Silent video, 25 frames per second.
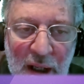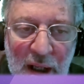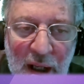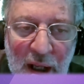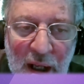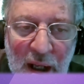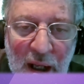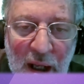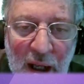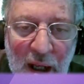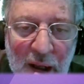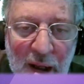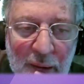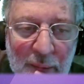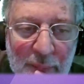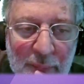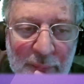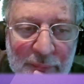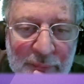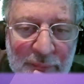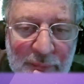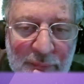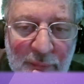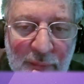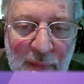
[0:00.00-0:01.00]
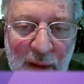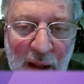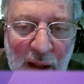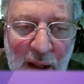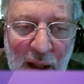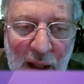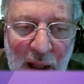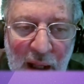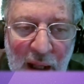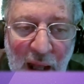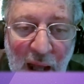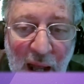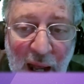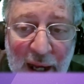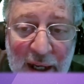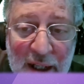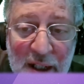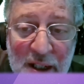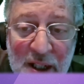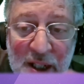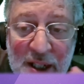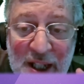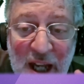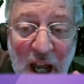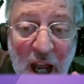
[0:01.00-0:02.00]
I
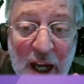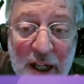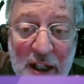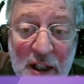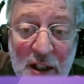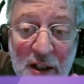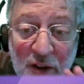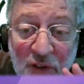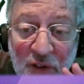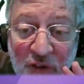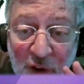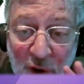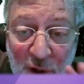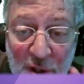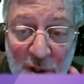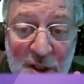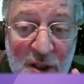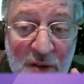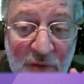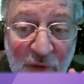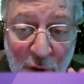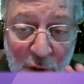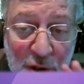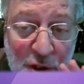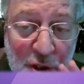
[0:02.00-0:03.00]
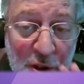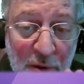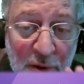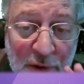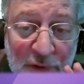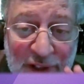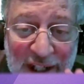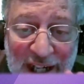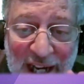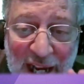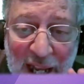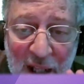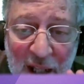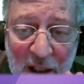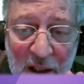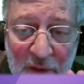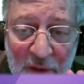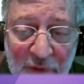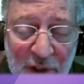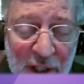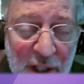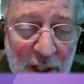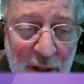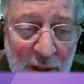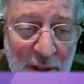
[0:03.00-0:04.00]
designed the first virtual reality
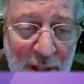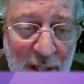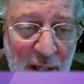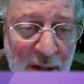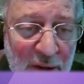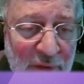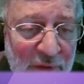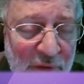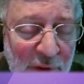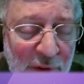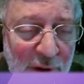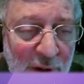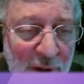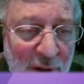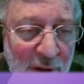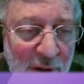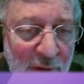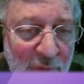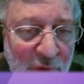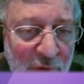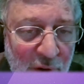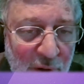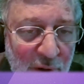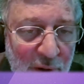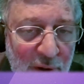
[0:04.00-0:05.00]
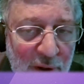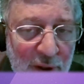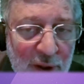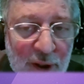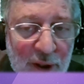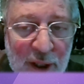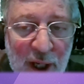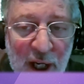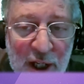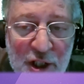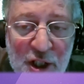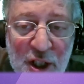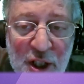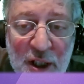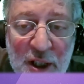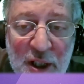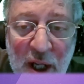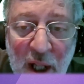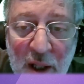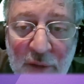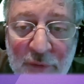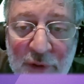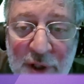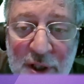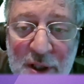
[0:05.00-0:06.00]
video game for national
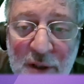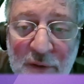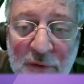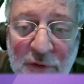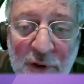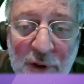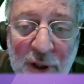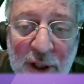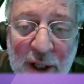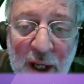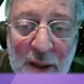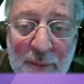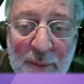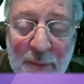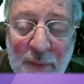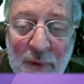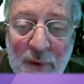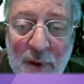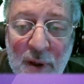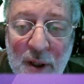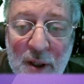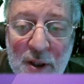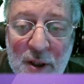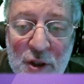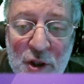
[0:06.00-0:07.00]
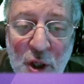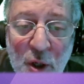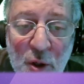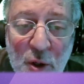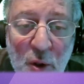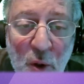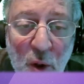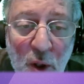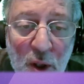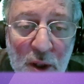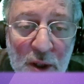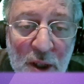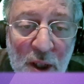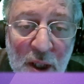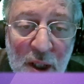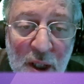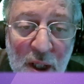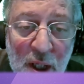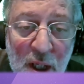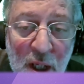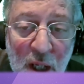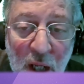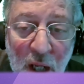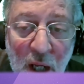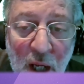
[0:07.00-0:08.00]
television for a game show called
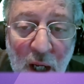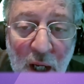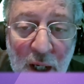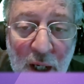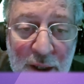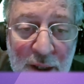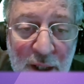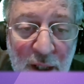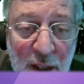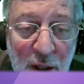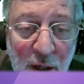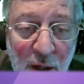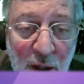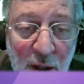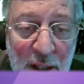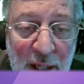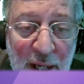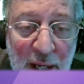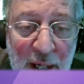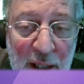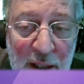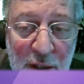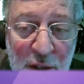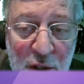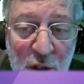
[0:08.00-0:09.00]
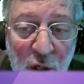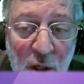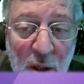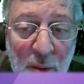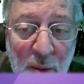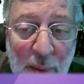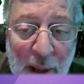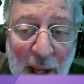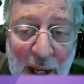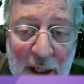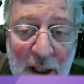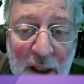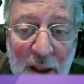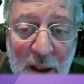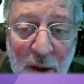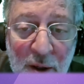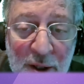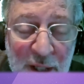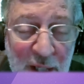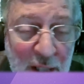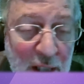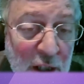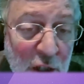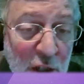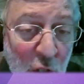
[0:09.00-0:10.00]
Nick Arcade and Total Panic
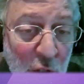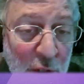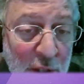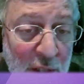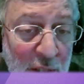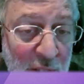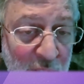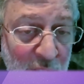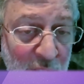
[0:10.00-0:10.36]
on Nickelodeon